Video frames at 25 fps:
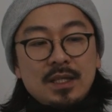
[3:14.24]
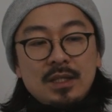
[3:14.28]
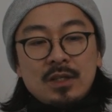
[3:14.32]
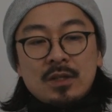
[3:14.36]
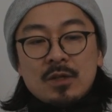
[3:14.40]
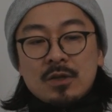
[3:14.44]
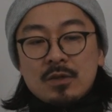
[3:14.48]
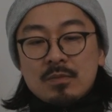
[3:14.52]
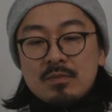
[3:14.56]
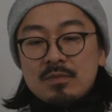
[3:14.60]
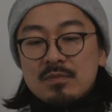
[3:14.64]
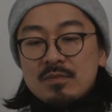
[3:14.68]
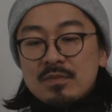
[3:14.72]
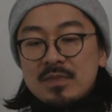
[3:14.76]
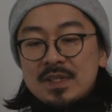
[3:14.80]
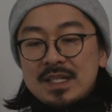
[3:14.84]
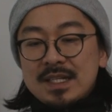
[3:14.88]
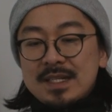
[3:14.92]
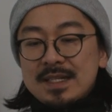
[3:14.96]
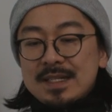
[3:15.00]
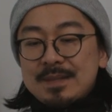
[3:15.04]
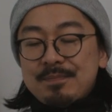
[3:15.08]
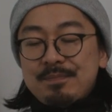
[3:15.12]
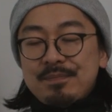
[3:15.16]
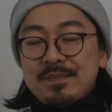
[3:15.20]
you know,
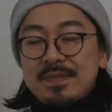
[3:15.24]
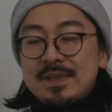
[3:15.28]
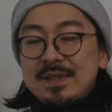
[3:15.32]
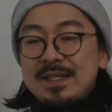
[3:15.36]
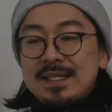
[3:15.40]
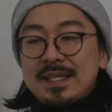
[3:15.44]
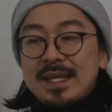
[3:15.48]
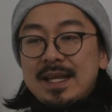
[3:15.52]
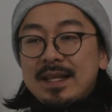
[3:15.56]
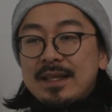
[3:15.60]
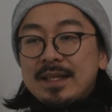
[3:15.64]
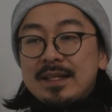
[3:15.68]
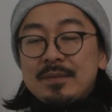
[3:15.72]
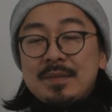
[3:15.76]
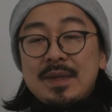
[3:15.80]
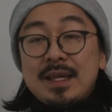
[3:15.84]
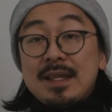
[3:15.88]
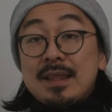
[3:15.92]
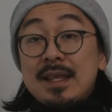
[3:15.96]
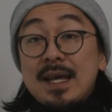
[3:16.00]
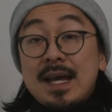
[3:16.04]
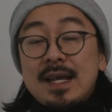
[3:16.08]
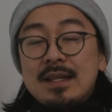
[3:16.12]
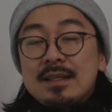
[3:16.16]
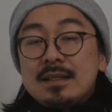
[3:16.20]
telling
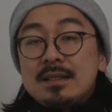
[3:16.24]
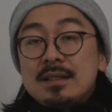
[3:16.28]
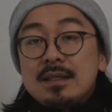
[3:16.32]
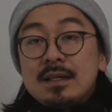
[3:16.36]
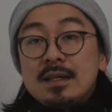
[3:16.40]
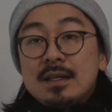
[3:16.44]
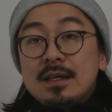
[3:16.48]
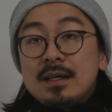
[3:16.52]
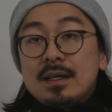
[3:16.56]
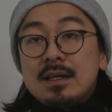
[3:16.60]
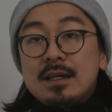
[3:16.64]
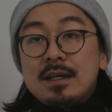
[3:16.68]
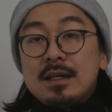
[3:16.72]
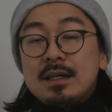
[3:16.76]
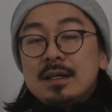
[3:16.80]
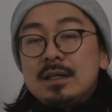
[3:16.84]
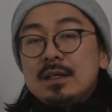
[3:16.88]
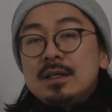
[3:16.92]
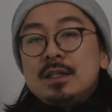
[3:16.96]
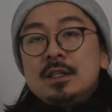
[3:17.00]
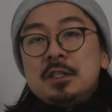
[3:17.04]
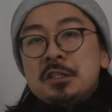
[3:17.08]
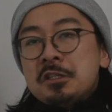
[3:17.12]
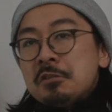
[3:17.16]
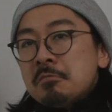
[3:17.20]
me that
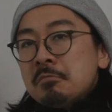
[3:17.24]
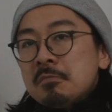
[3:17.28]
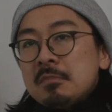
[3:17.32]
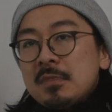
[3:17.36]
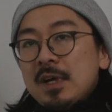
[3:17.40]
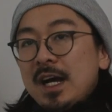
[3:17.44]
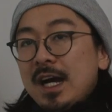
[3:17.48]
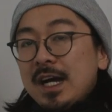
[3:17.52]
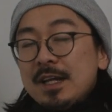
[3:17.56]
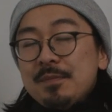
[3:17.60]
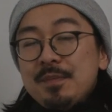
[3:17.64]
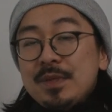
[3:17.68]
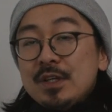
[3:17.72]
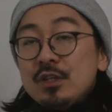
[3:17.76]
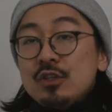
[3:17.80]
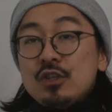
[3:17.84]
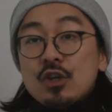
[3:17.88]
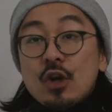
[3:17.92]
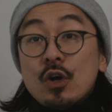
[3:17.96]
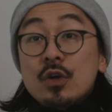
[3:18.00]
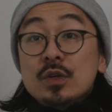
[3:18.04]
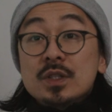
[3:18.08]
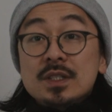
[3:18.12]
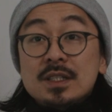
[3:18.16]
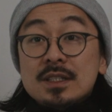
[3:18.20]
I'd been
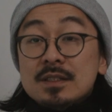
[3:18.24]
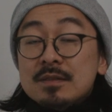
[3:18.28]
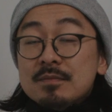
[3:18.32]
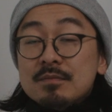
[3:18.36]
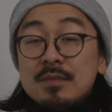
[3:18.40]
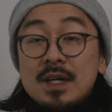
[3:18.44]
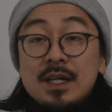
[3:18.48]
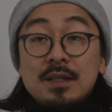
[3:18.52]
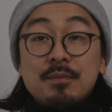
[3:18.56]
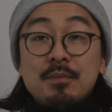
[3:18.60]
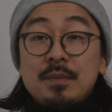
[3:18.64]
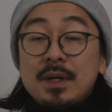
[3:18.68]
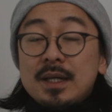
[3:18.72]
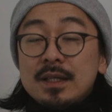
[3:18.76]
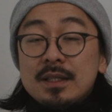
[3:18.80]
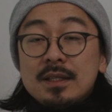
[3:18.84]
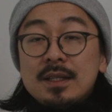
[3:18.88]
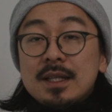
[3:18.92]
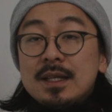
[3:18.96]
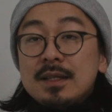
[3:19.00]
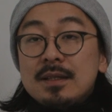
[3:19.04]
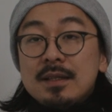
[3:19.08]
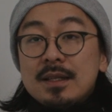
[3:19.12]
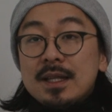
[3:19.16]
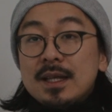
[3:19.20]
chosen, I
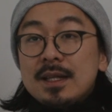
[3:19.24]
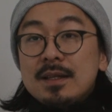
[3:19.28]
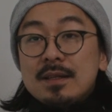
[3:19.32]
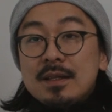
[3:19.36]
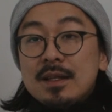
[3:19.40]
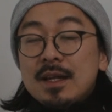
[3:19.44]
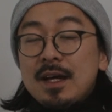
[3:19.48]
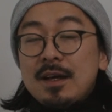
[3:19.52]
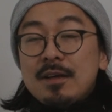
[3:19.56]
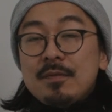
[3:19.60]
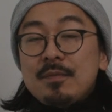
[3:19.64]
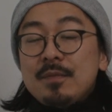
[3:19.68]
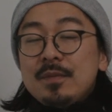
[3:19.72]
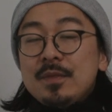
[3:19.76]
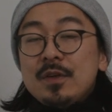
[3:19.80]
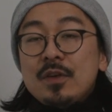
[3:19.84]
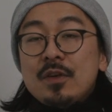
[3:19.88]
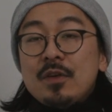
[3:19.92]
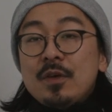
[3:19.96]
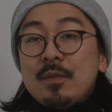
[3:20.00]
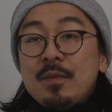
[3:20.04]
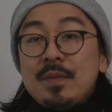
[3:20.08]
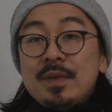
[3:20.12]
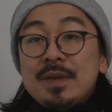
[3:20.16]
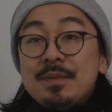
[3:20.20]

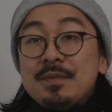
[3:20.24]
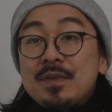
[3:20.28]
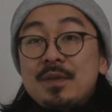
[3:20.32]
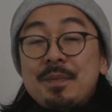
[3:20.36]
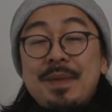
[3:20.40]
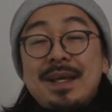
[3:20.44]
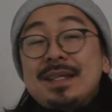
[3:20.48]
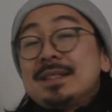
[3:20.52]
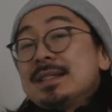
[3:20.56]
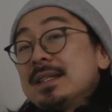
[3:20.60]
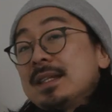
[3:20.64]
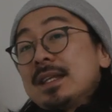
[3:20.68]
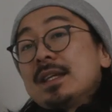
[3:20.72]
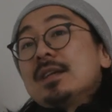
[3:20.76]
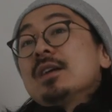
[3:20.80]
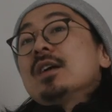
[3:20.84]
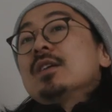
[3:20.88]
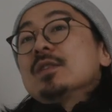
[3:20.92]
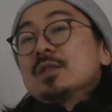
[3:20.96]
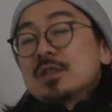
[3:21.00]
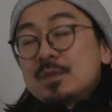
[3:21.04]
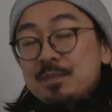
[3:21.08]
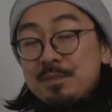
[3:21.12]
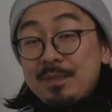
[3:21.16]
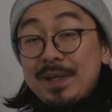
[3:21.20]

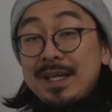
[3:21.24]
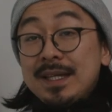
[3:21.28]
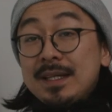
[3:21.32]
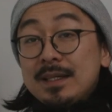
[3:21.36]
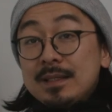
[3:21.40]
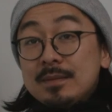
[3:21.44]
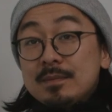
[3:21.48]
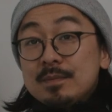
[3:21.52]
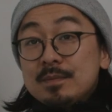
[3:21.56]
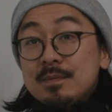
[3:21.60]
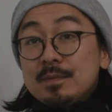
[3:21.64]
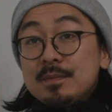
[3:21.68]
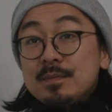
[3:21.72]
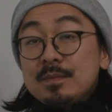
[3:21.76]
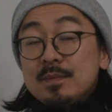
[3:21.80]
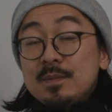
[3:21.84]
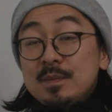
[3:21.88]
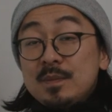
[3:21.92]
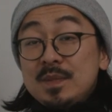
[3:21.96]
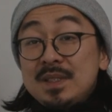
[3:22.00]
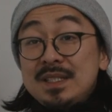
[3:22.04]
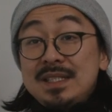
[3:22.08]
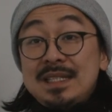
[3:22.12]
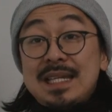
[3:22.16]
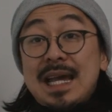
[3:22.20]
was being
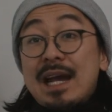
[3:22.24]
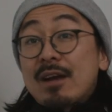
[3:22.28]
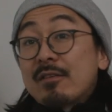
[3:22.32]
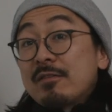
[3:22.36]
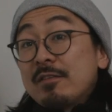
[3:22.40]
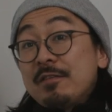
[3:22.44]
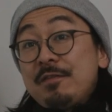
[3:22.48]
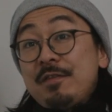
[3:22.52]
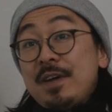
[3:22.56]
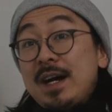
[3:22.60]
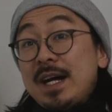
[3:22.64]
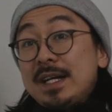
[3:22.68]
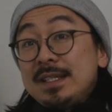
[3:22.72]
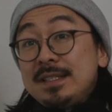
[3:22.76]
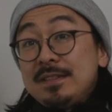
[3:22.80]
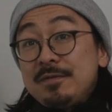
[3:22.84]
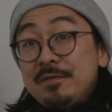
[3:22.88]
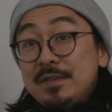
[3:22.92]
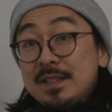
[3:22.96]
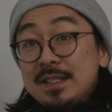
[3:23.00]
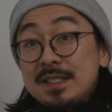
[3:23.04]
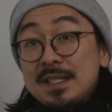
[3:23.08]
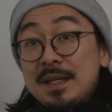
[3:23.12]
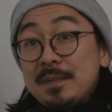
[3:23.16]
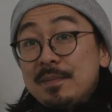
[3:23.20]

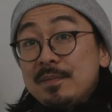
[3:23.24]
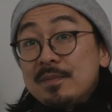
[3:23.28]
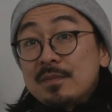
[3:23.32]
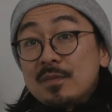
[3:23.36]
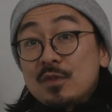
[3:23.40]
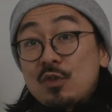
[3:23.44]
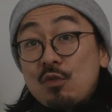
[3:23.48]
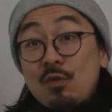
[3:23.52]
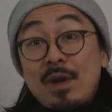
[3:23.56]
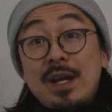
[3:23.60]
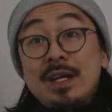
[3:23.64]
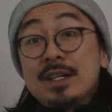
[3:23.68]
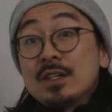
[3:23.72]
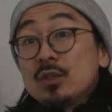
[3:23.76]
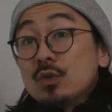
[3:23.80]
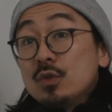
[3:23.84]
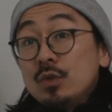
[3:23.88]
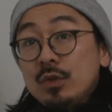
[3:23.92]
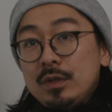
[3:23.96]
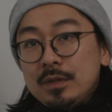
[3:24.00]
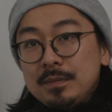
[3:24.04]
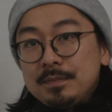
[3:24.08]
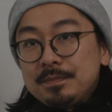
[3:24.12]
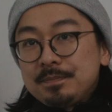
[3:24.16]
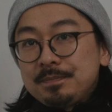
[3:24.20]
sacrificed for some greater
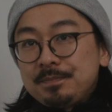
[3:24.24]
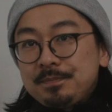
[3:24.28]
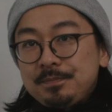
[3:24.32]
good.